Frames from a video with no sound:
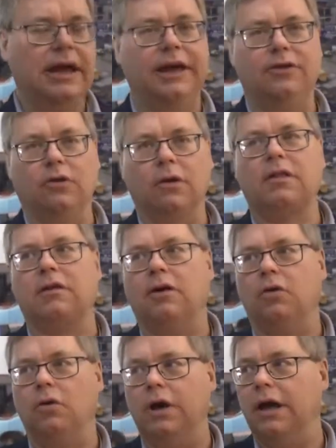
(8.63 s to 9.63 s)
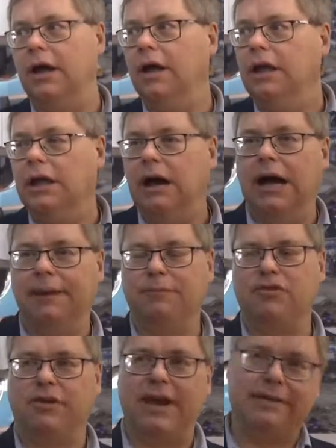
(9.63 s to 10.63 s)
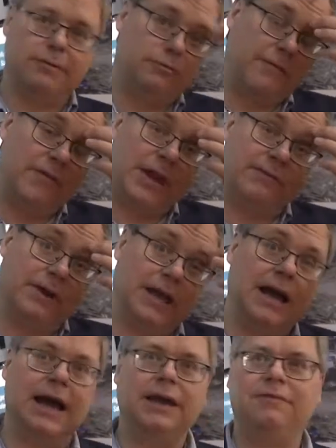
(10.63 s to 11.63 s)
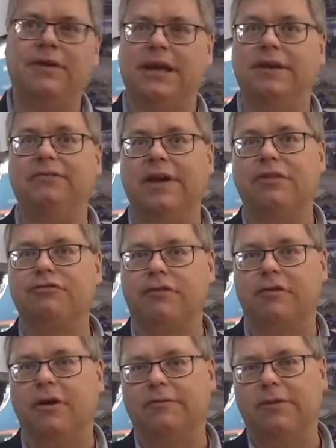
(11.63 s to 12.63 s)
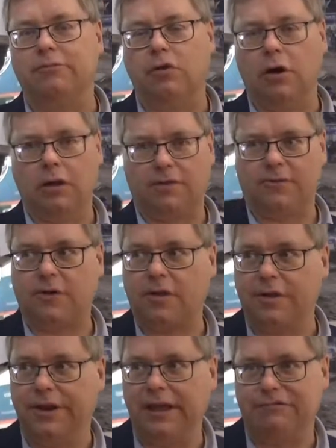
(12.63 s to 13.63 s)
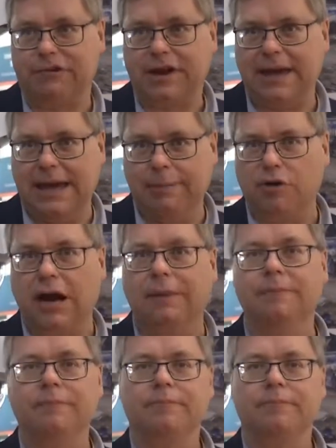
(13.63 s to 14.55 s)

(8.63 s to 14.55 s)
and also I'm together with another guy, the inventor of the world's first network camera.